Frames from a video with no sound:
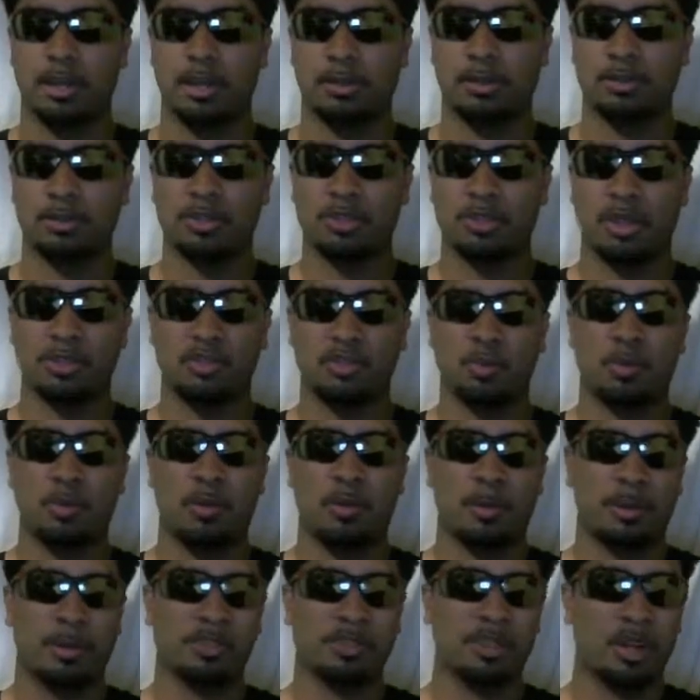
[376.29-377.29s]
there's also
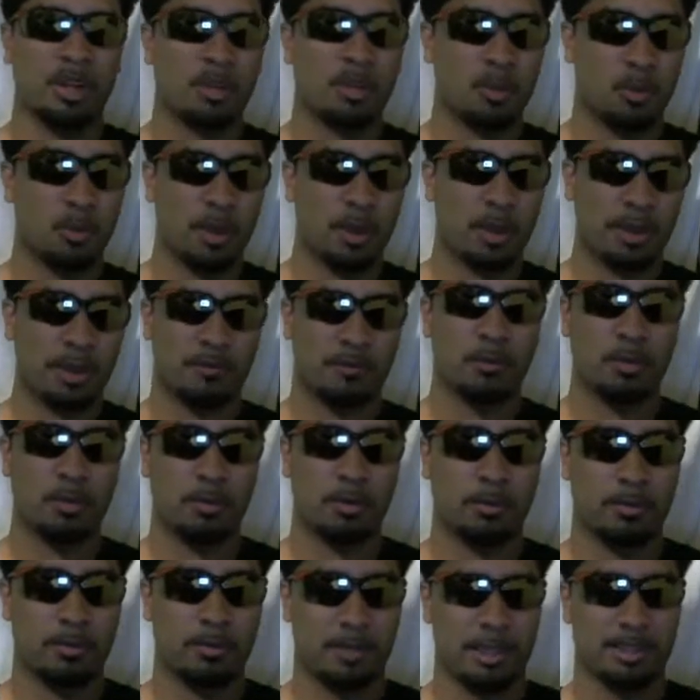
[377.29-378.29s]
a bunch of other rank
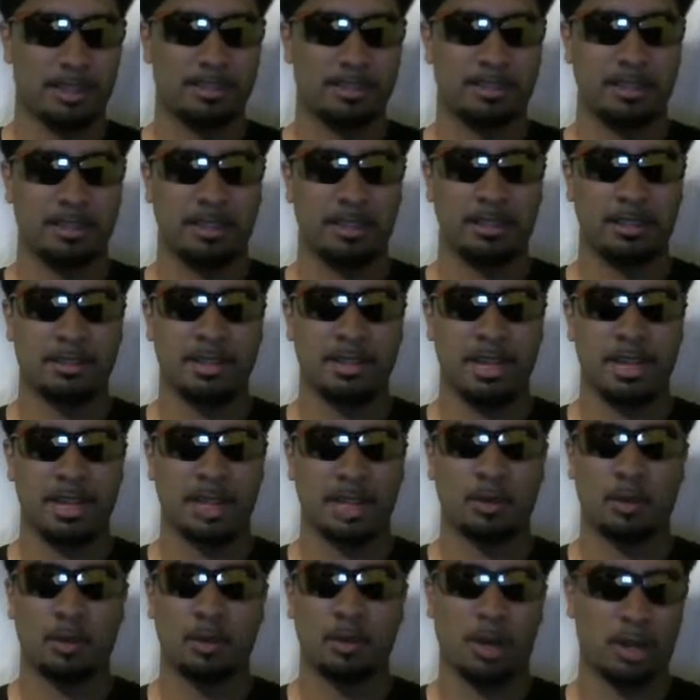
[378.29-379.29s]
4 exceeds
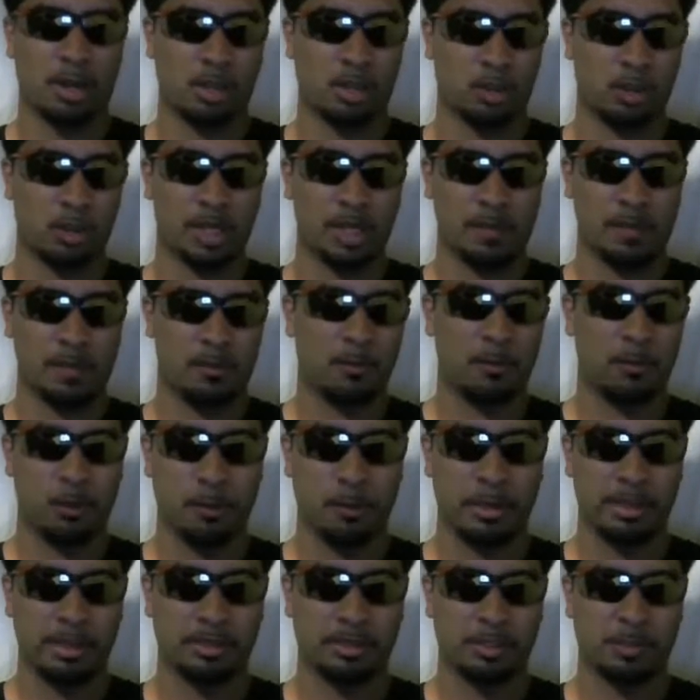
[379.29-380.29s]
that require 3 level 4
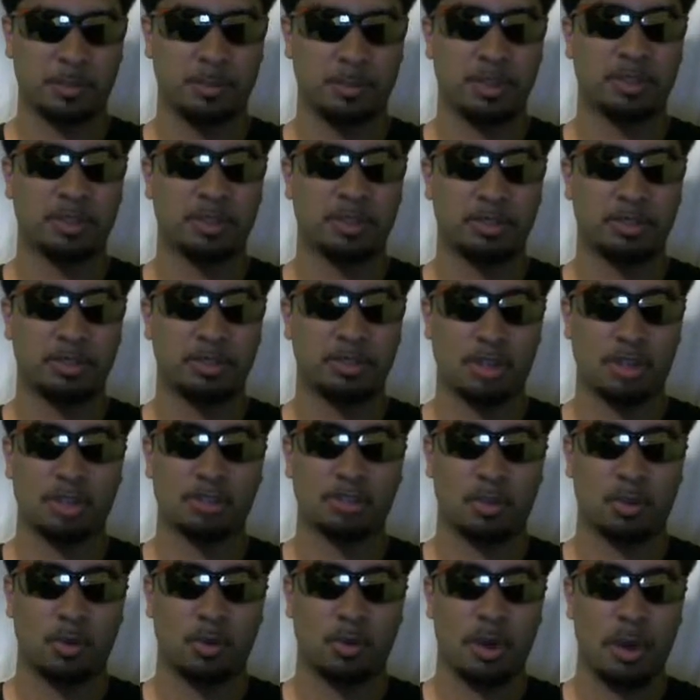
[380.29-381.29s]
monsters, but there's
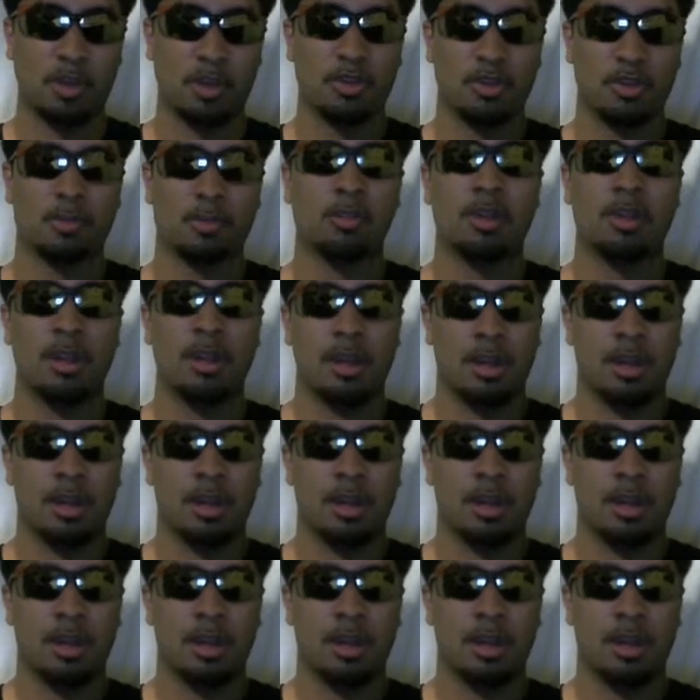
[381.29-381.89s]
also other